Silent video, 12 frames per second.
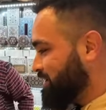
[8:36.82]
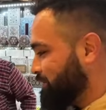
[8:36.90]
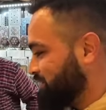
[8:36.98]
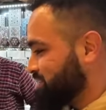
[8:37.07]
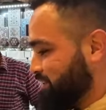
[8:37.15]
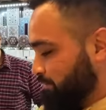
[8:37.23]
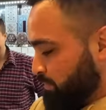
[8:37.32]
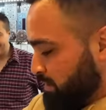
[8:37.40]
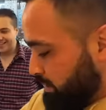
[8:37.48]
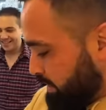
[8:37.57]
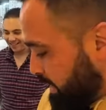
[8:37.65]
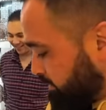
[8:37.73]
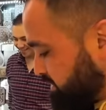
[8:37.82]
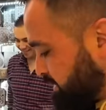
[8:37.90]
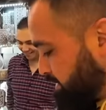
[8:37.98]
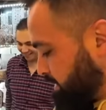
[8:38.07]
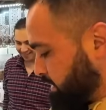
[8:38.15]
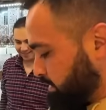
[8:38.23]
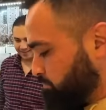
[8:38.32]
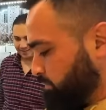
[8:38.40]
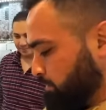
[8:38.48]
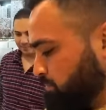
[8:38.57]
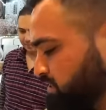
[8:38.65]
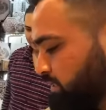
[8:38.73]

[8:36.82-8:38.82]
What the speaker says: you know what, sir? I'll take, let me